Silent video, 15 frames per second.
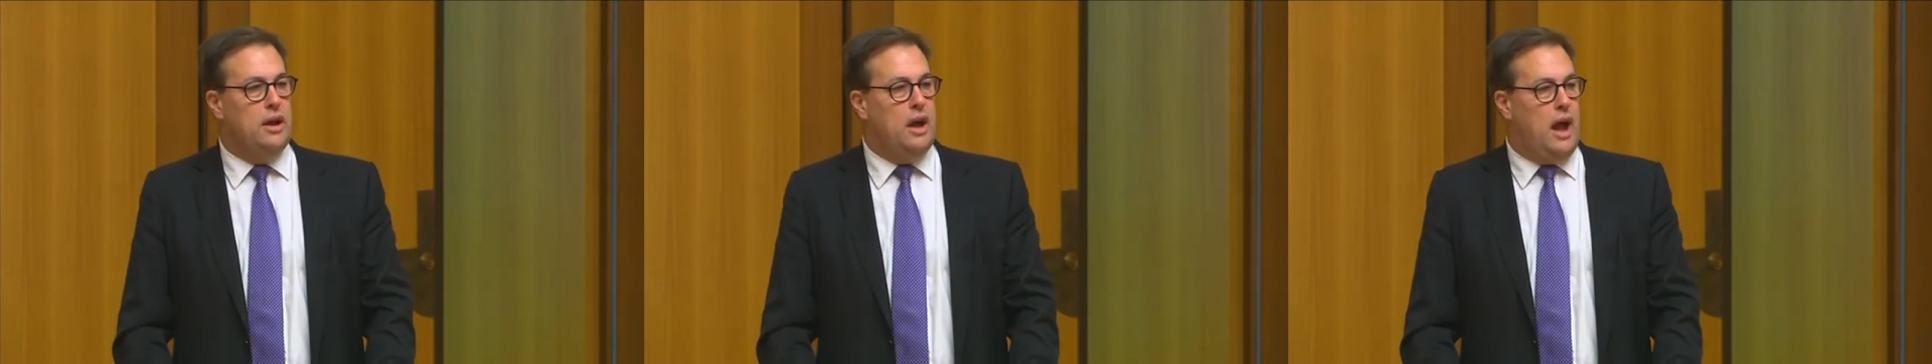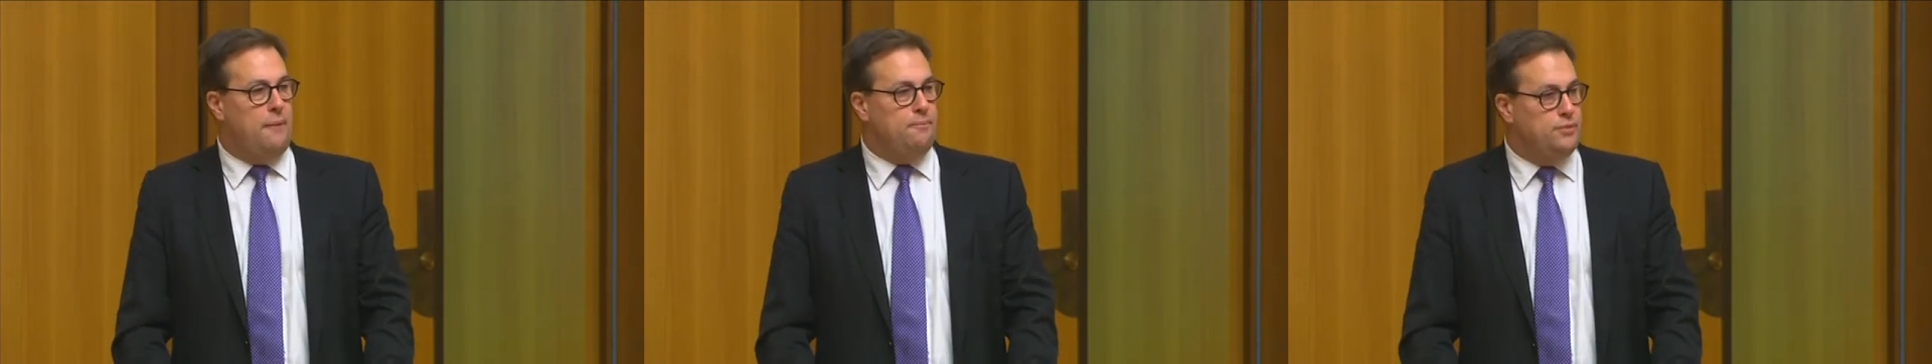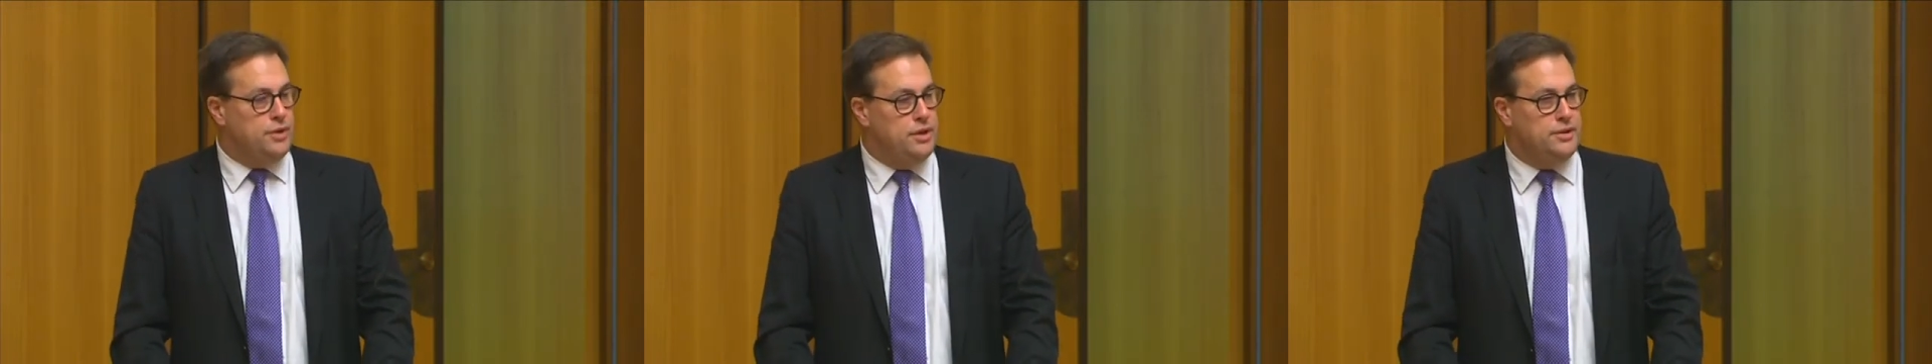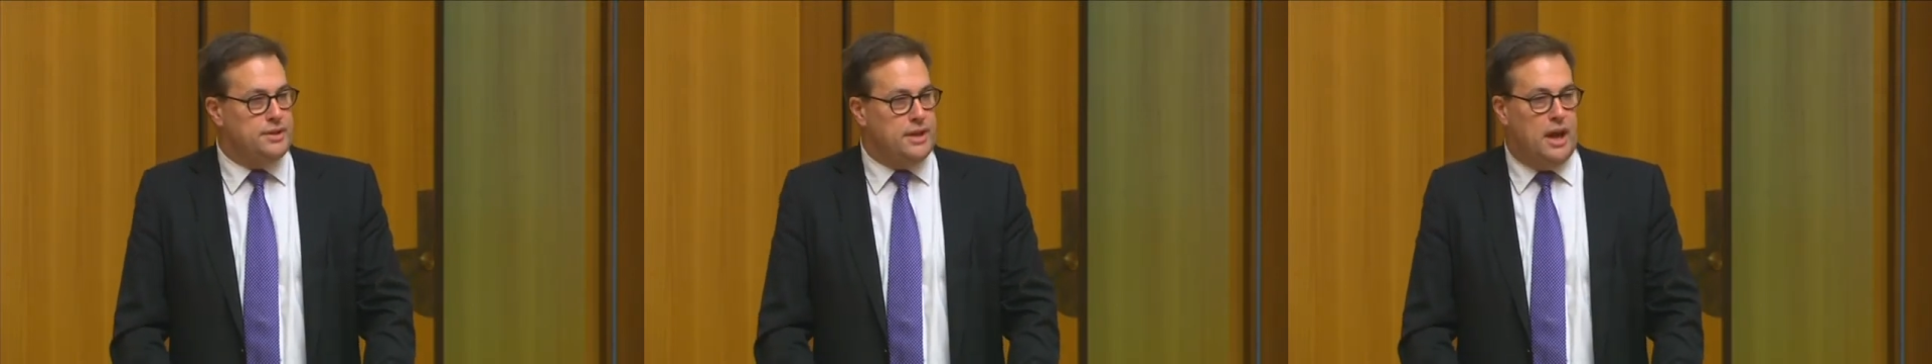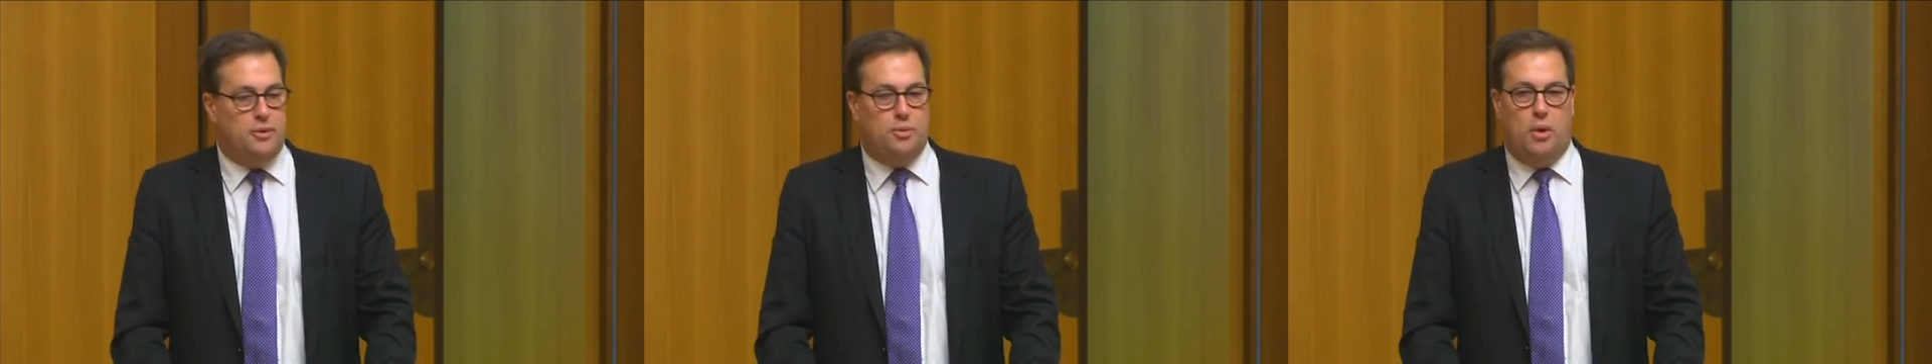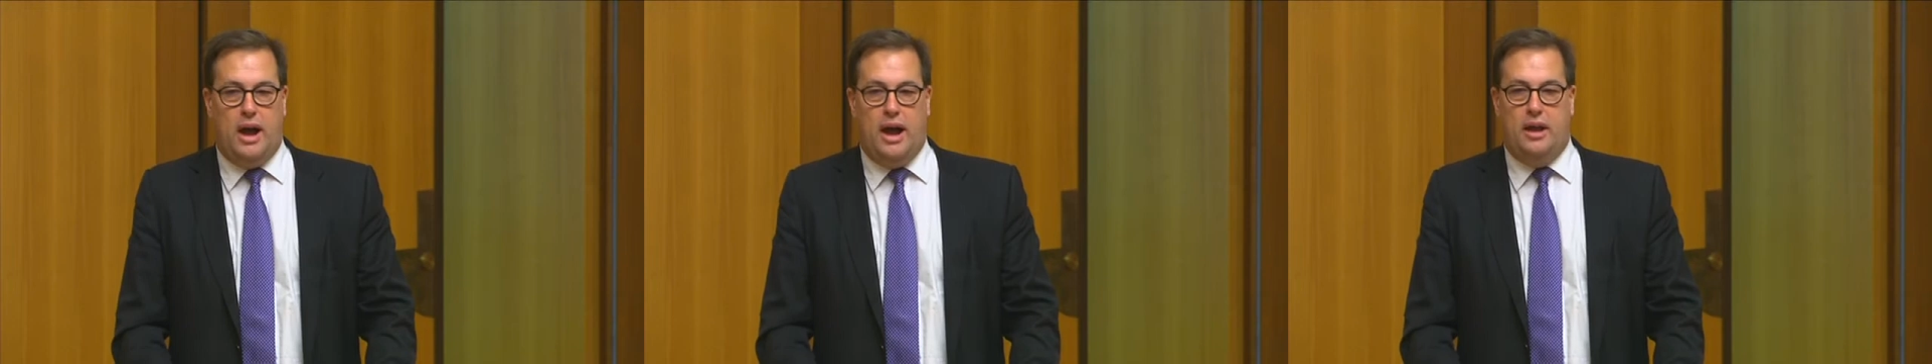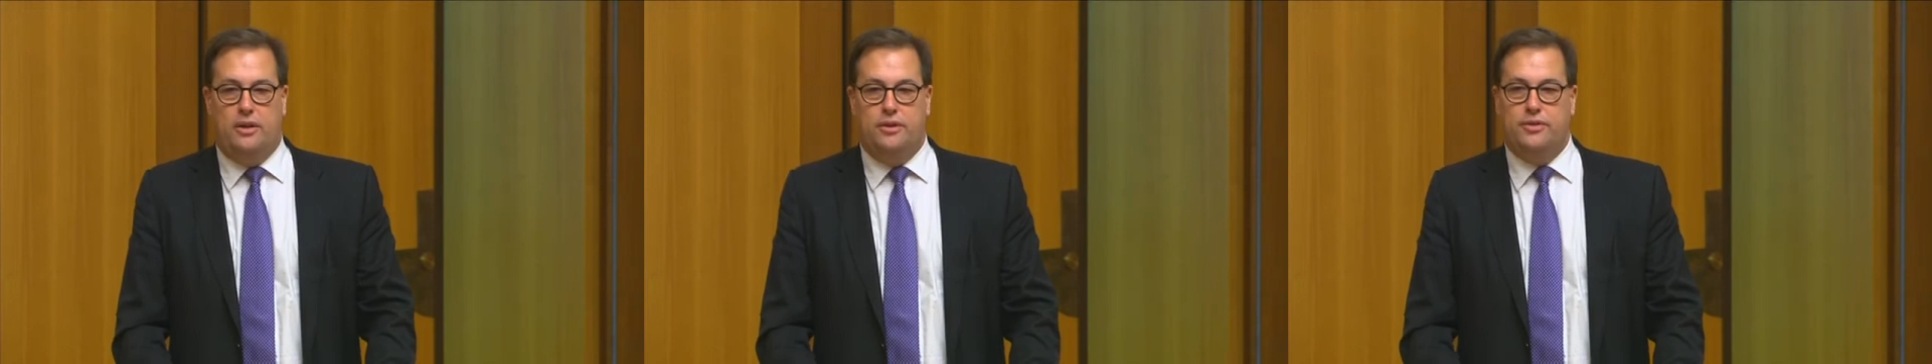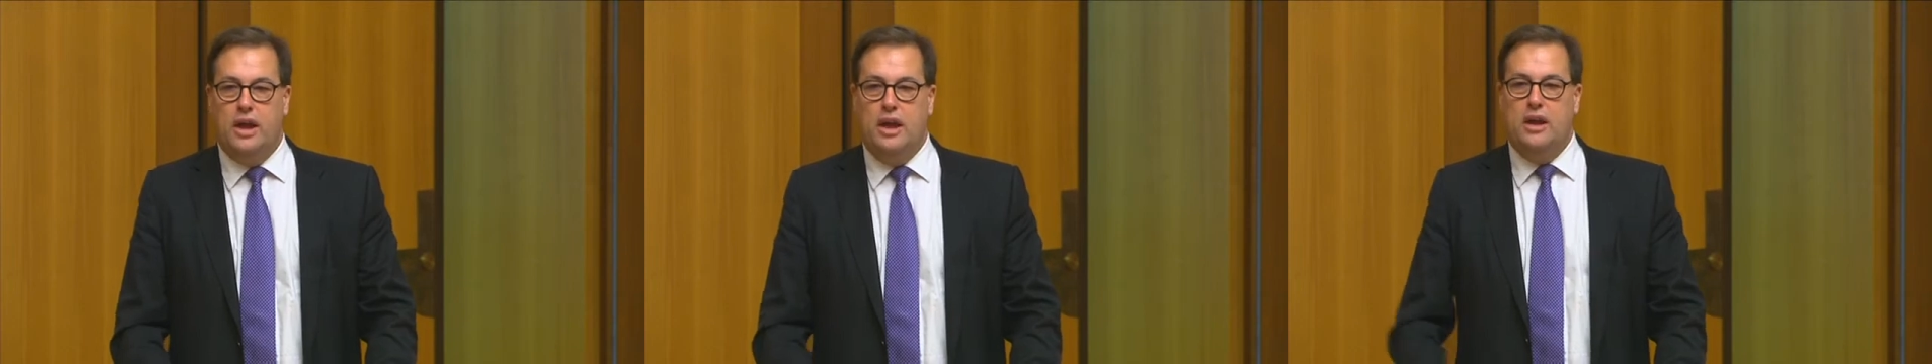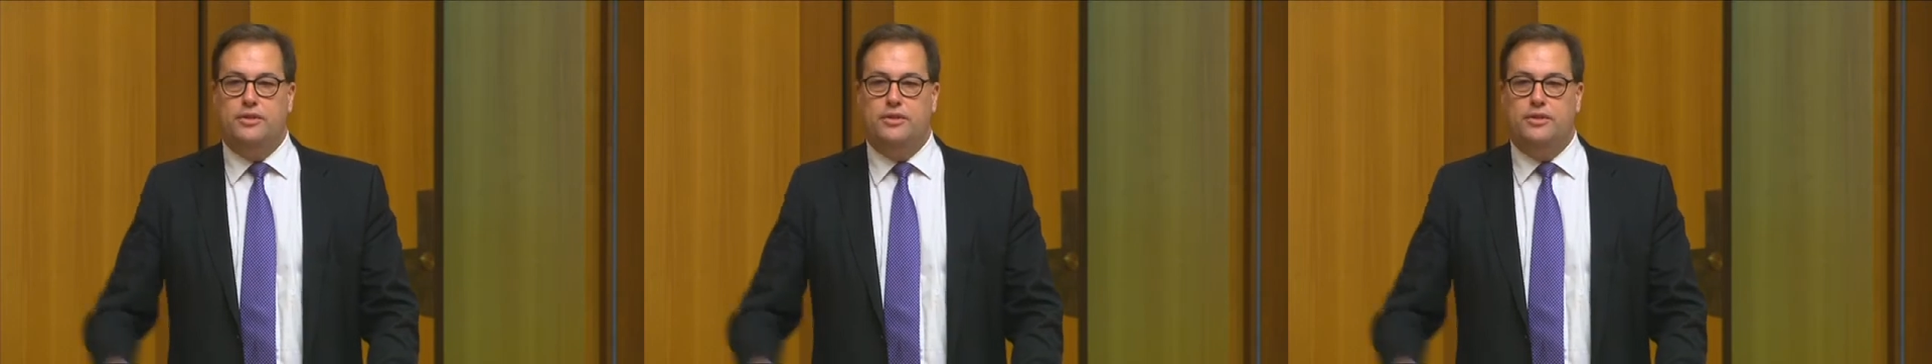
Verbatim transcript: um, New South Wales,